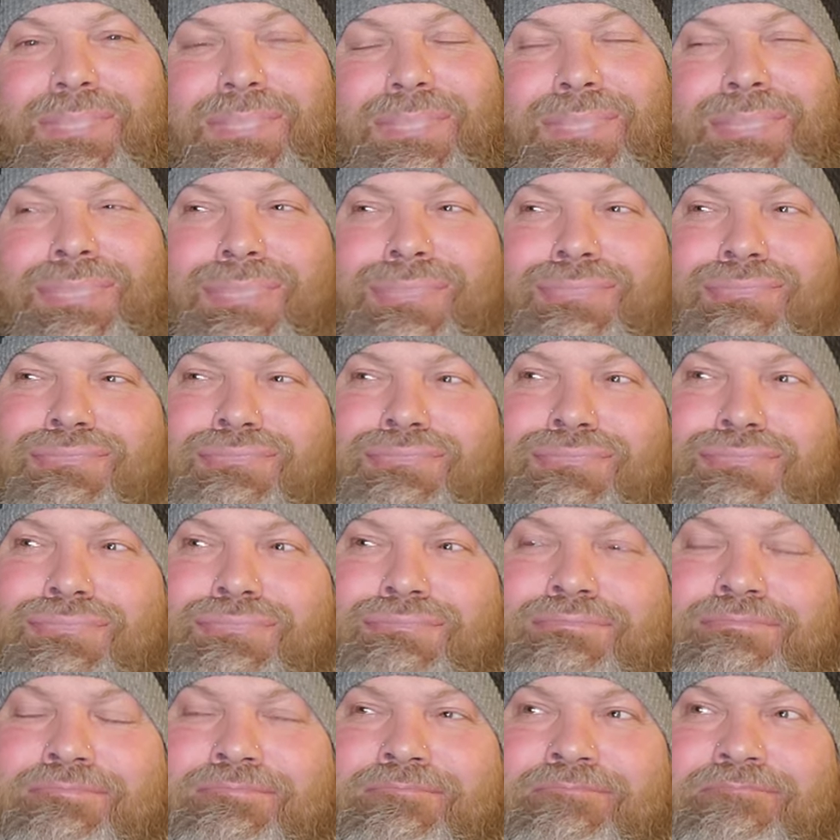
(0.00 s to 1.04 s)

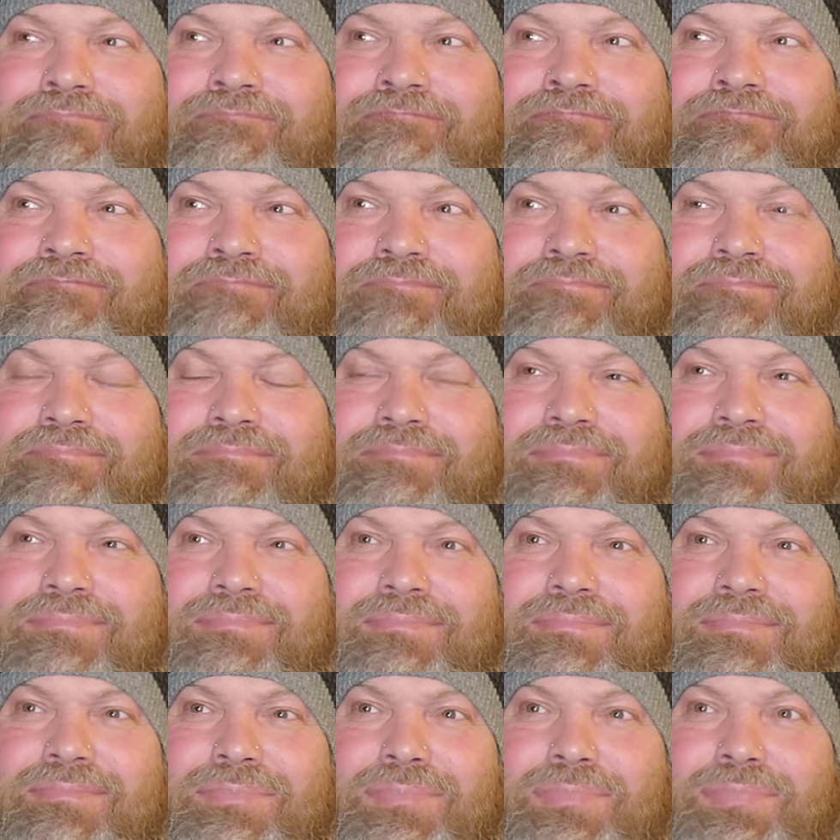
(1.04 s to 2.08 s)
Mm,
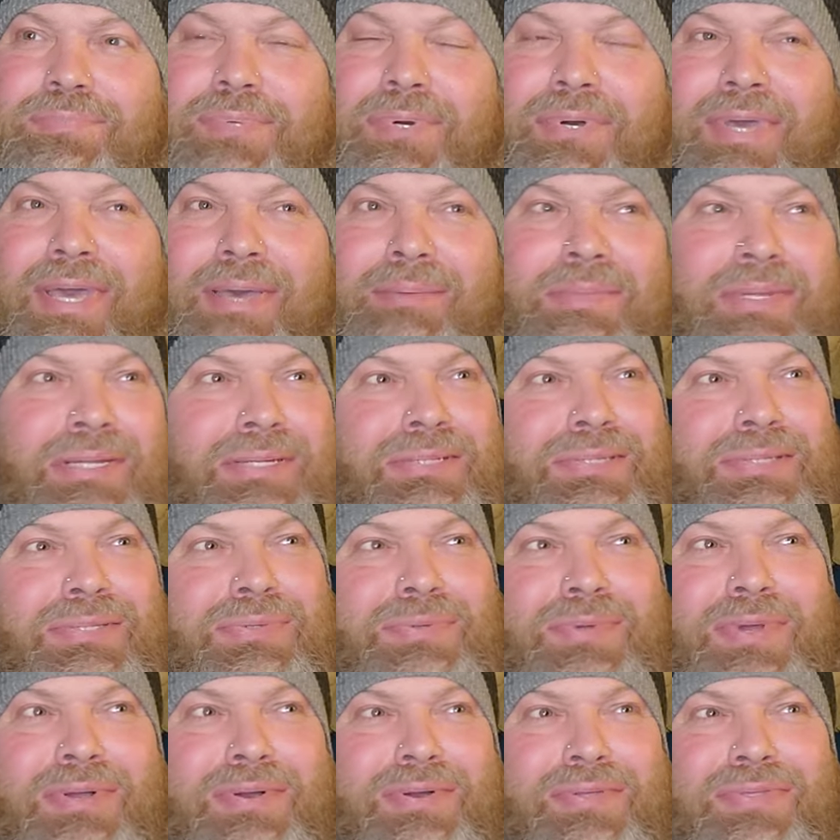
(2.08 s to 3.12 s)
boy, I'm going to
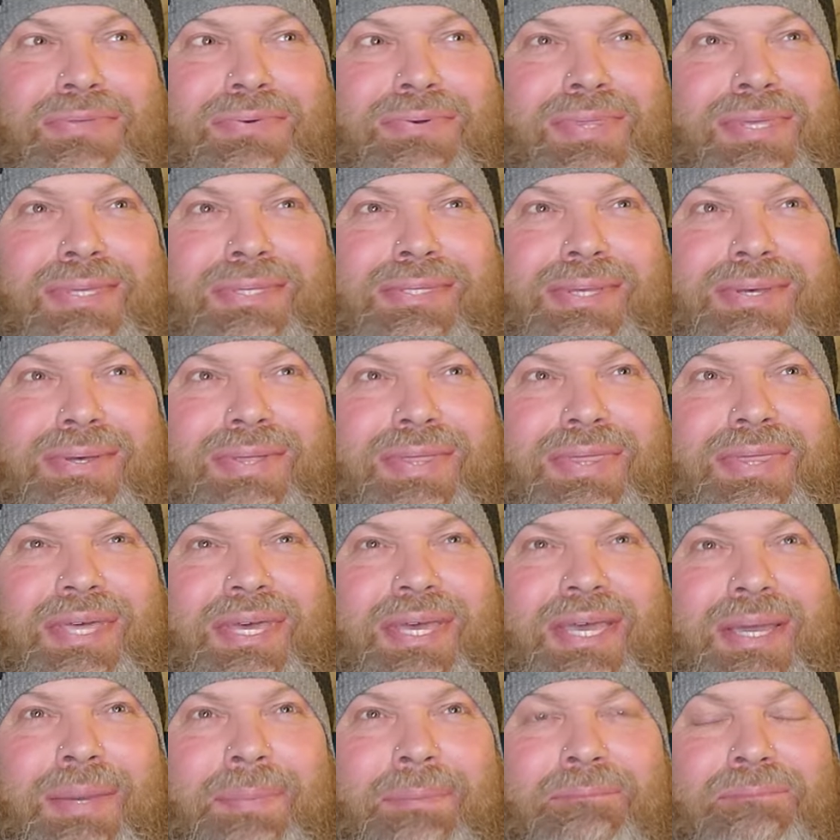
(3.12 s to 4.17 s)
struggle through this whole
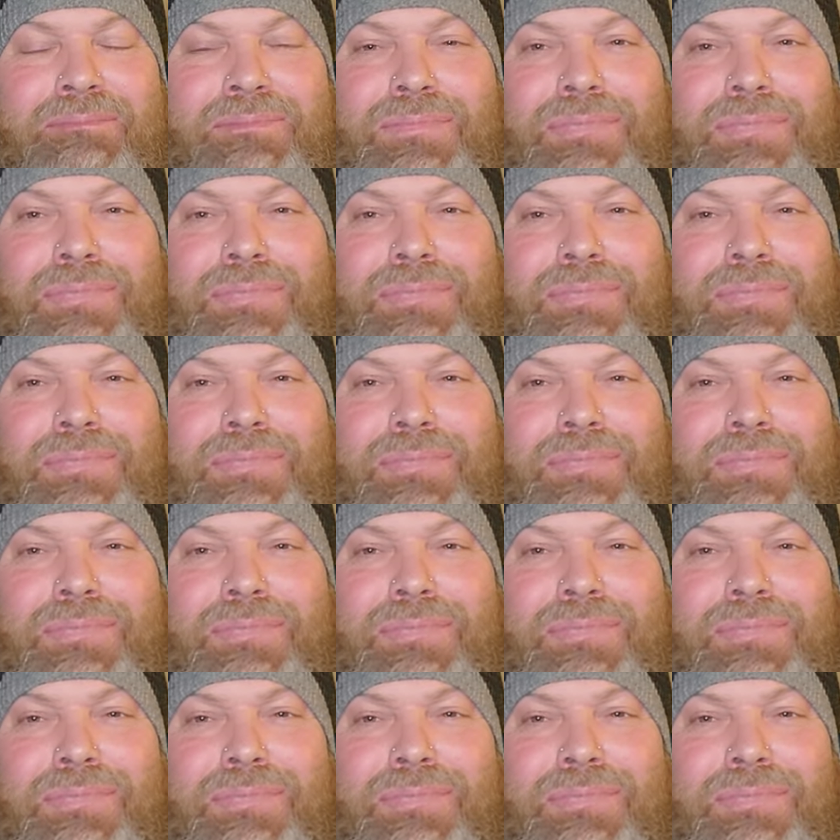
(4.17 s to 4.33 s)
thing.